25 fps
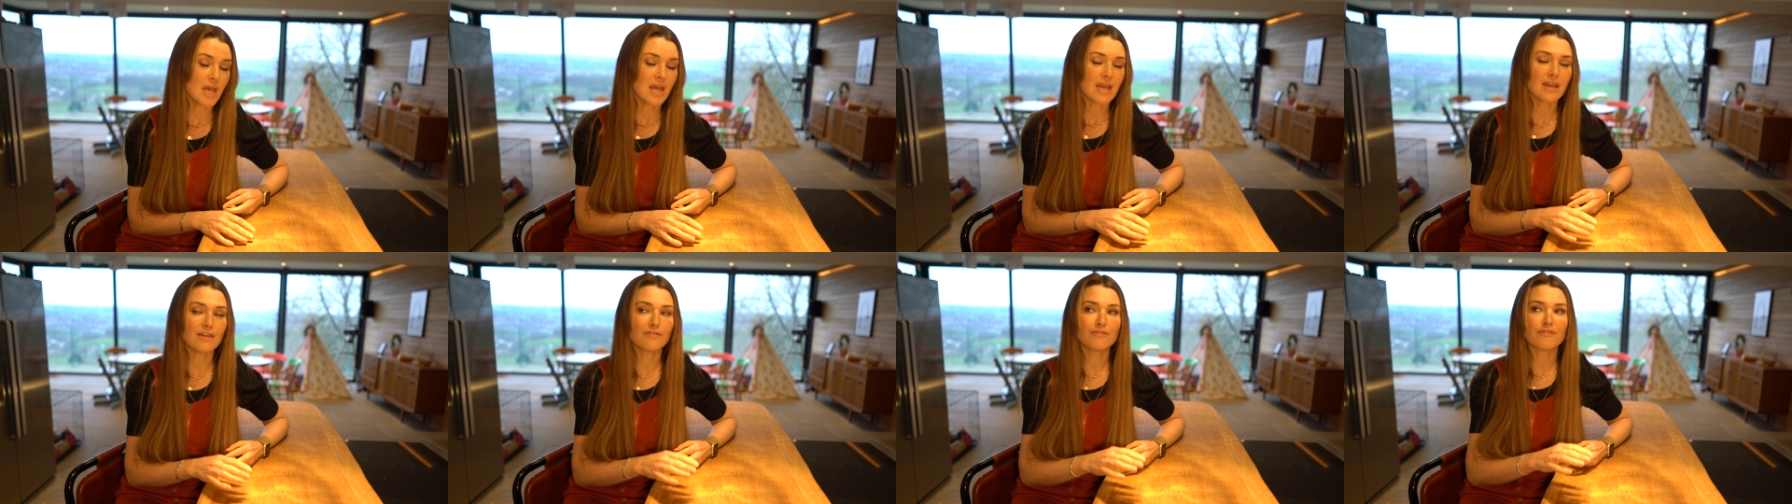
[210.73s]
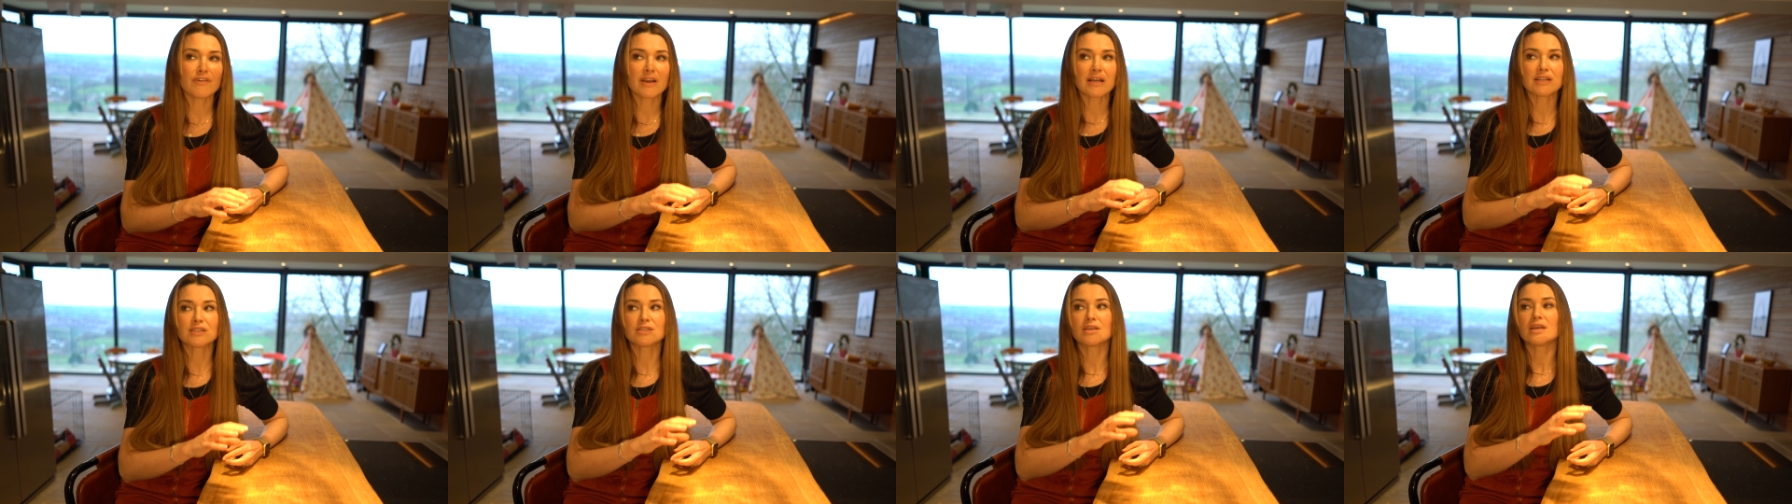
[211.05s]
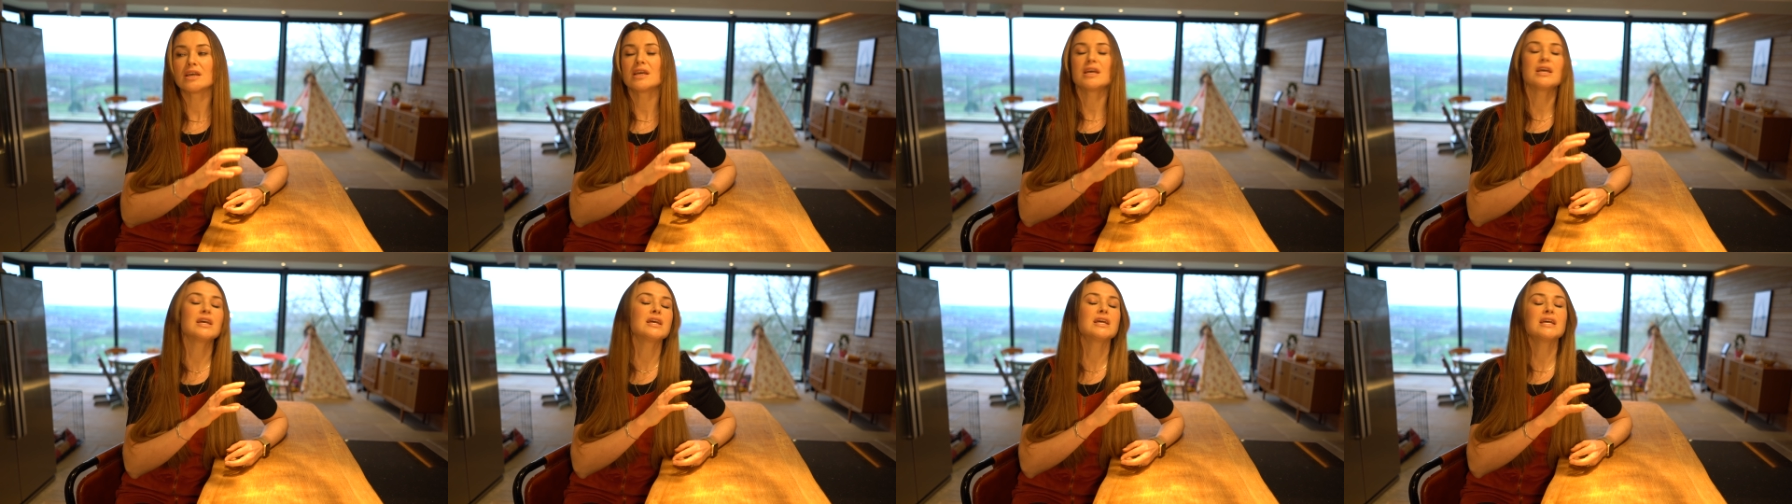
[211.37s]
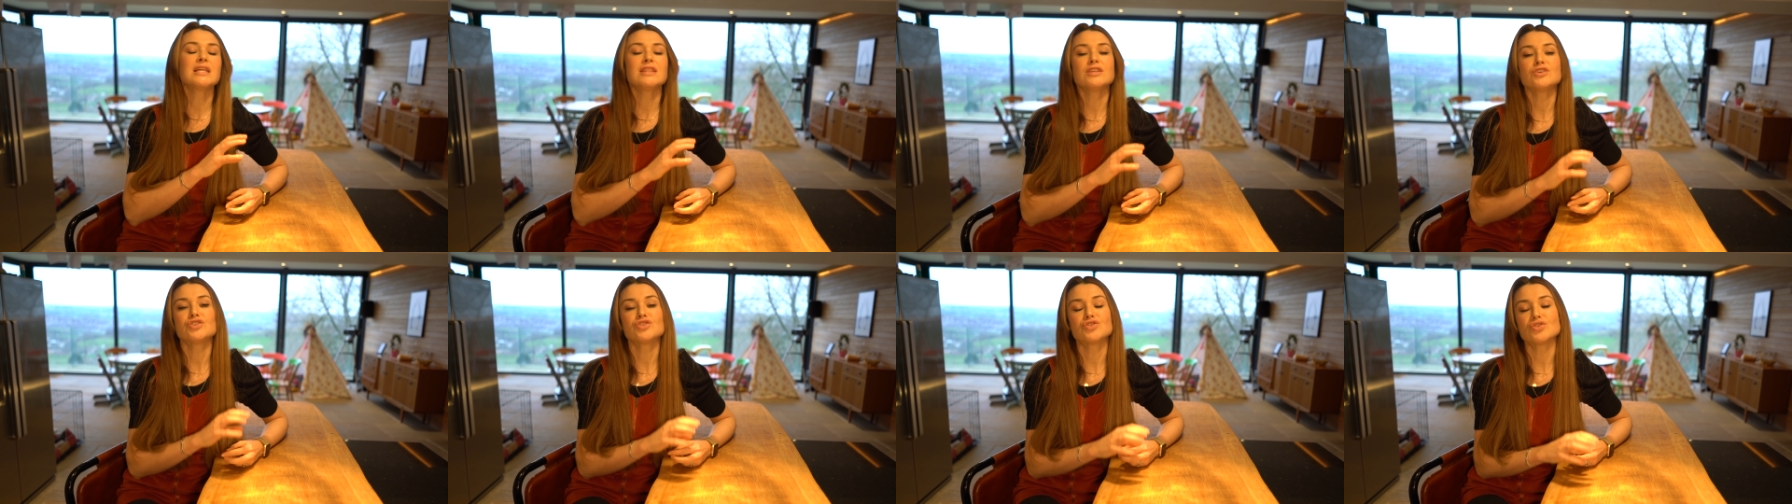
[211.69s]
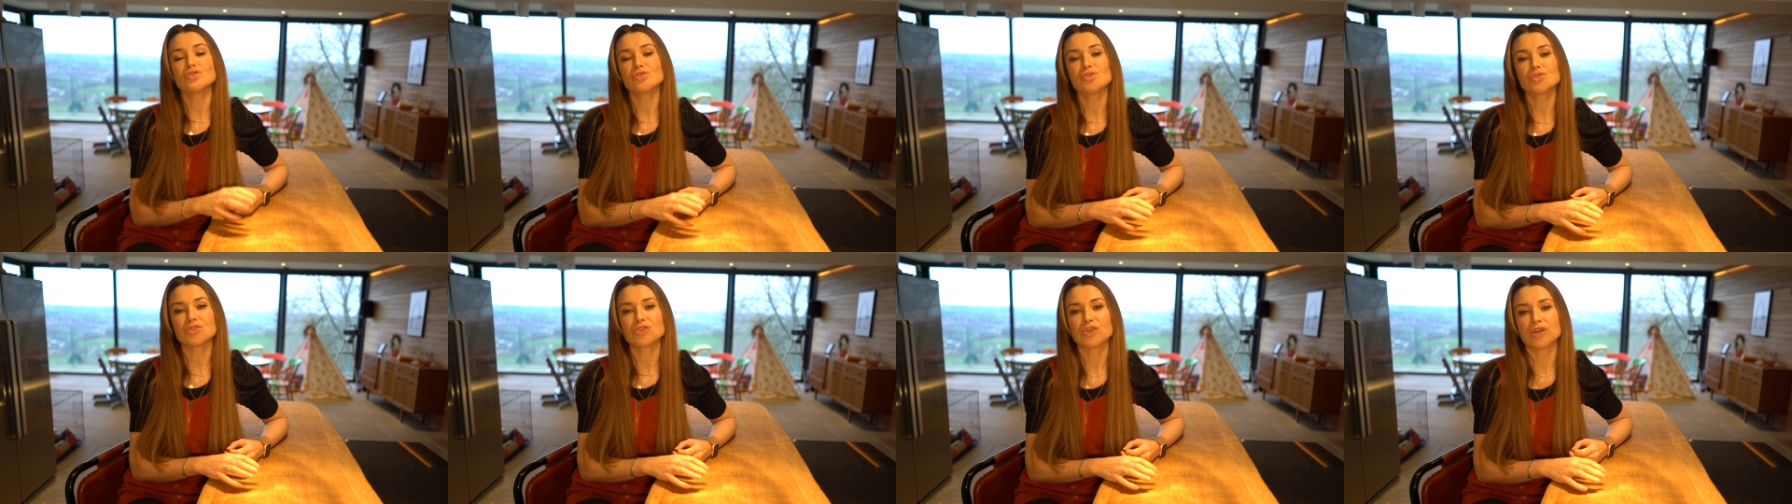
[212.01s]
In fact, in the
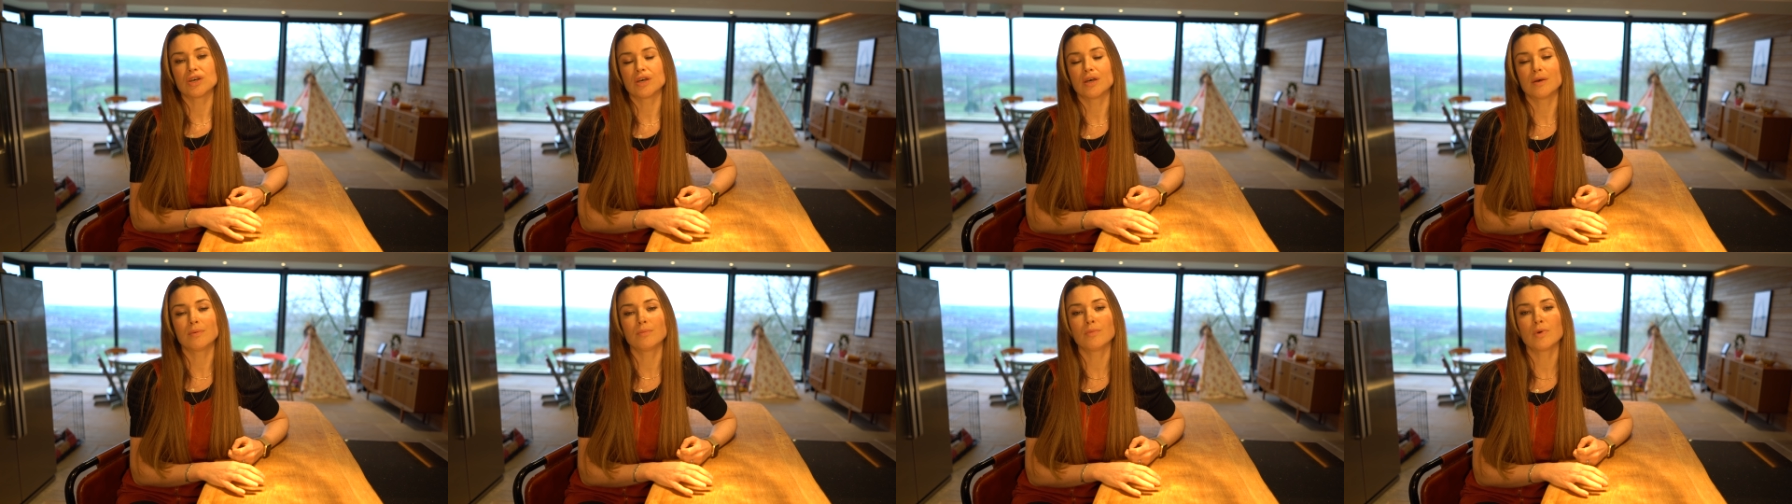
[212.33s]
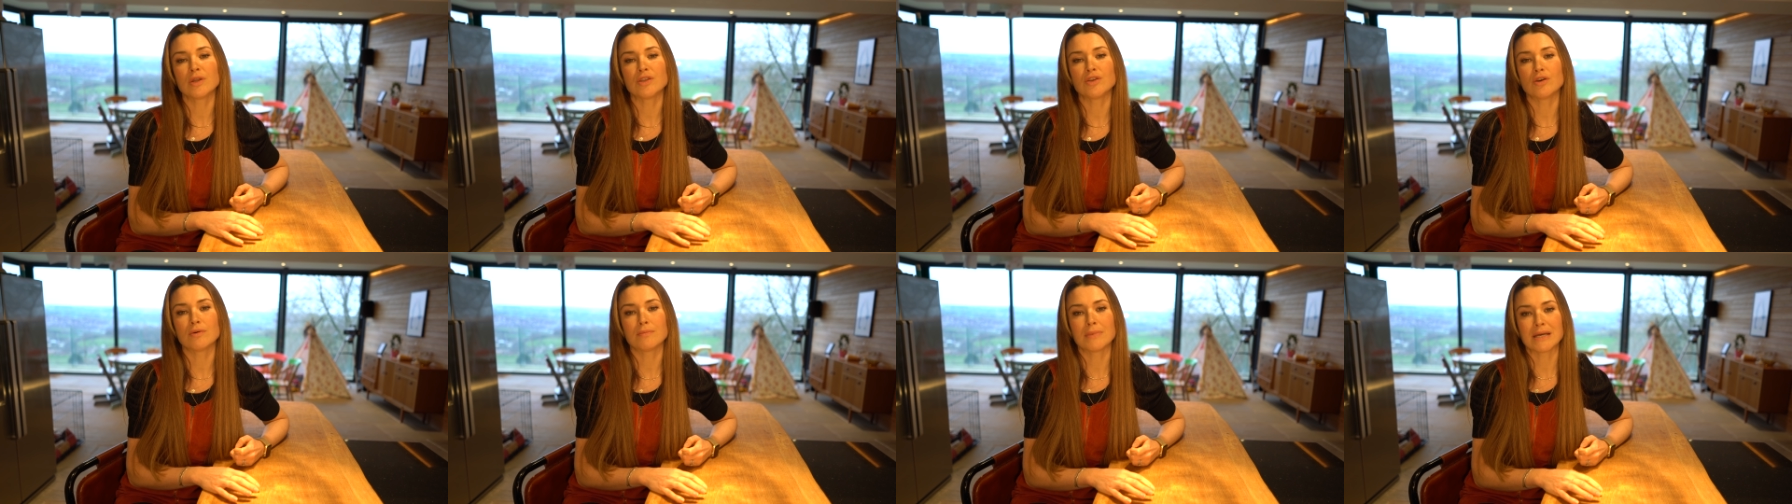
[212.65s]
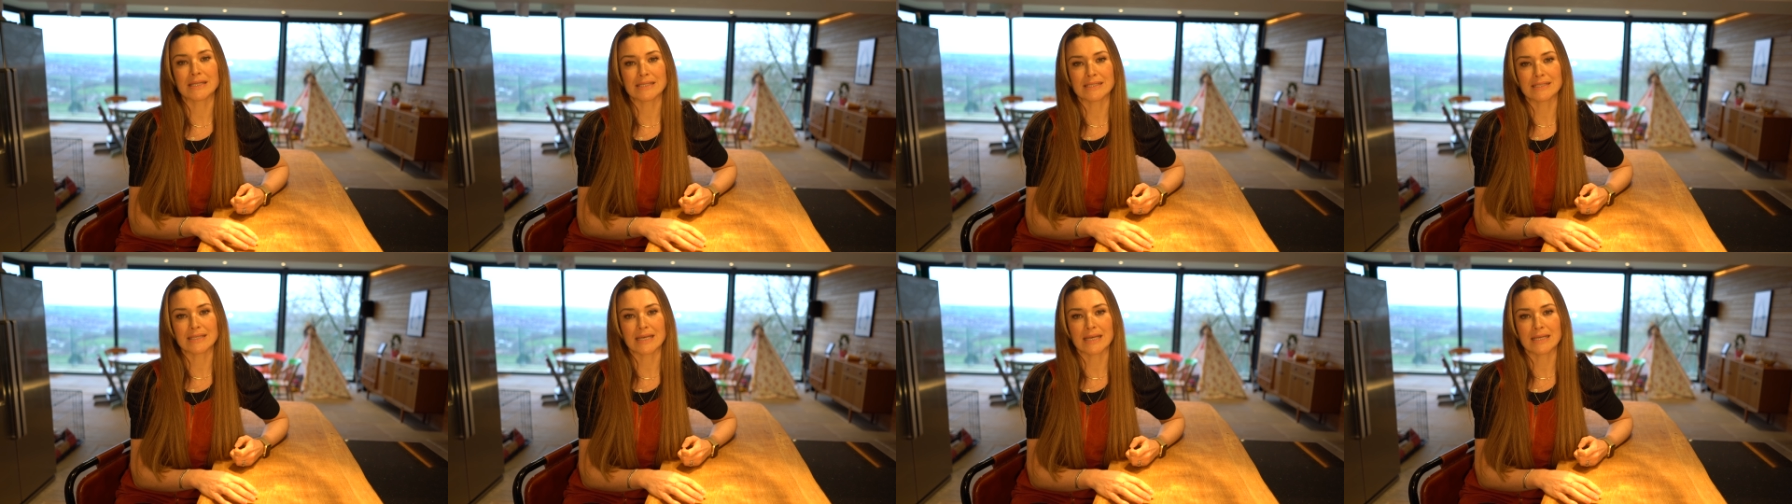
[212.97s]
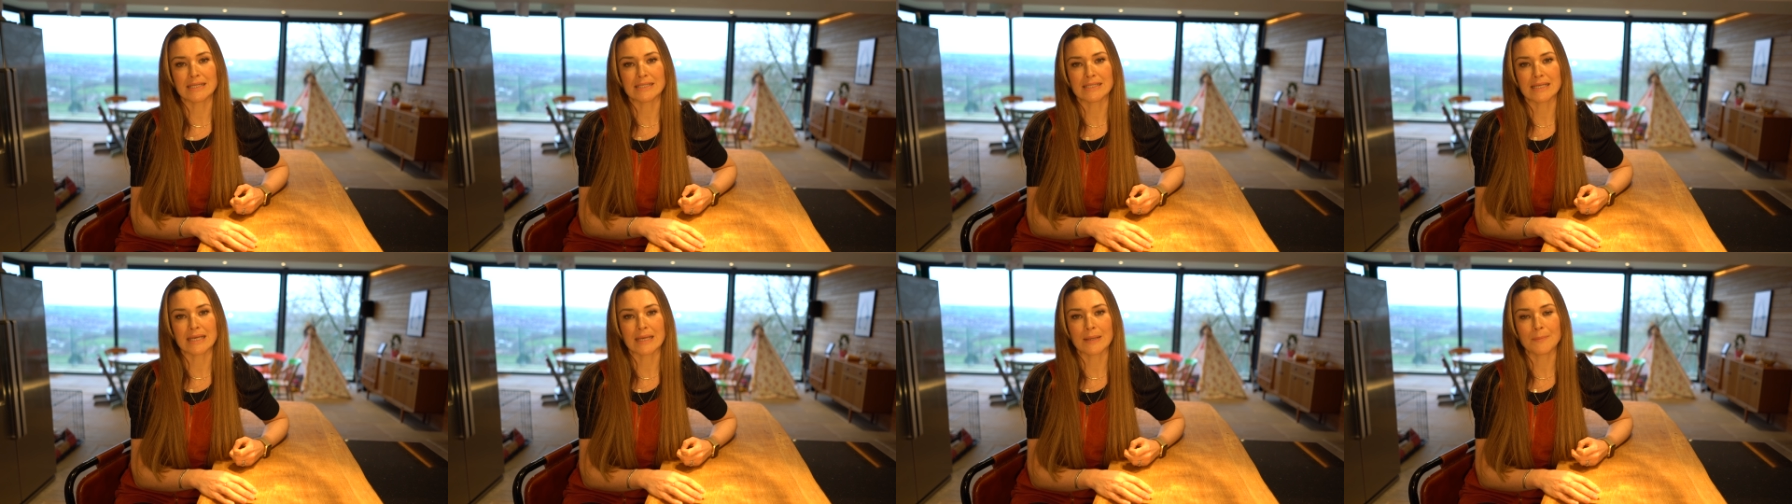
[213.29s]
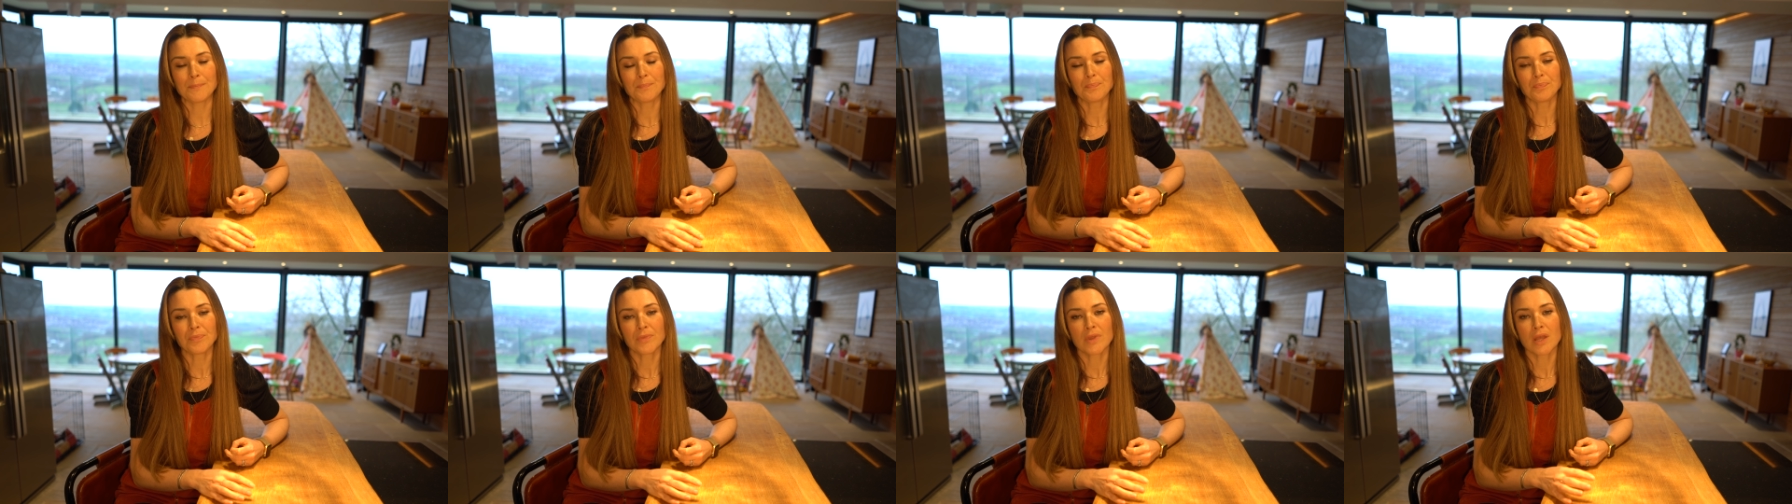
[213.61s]
short term, when you're
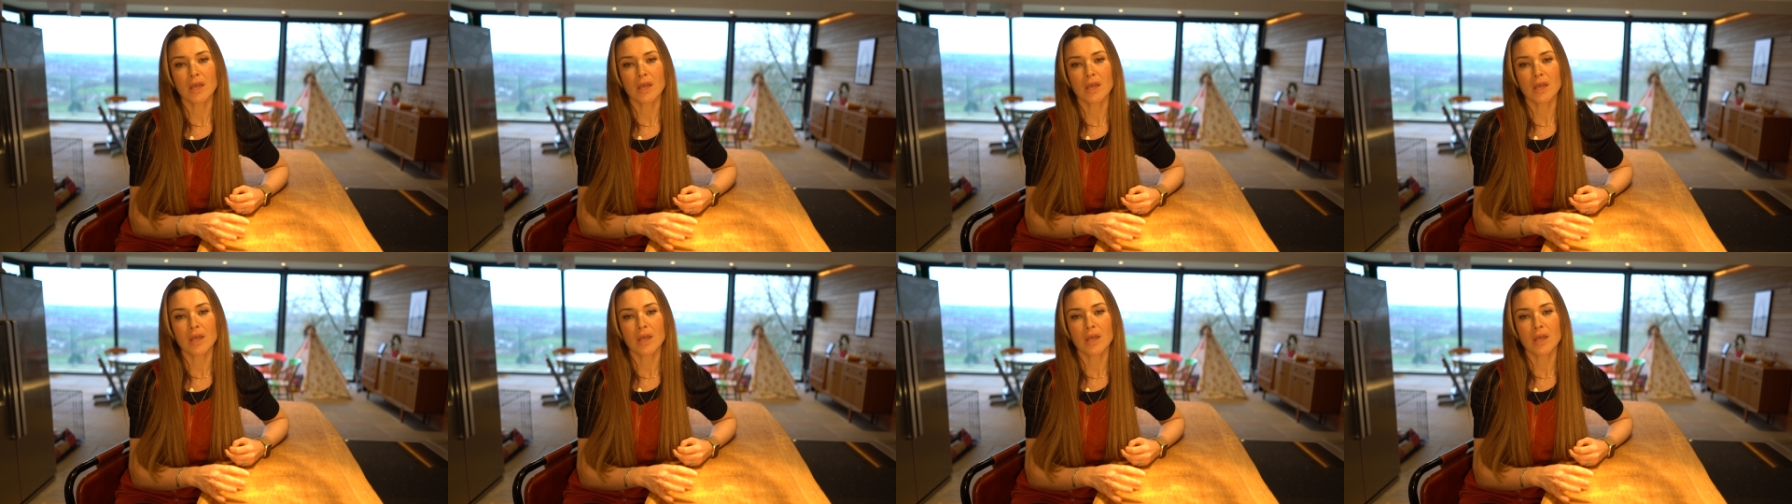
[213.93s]
meditating,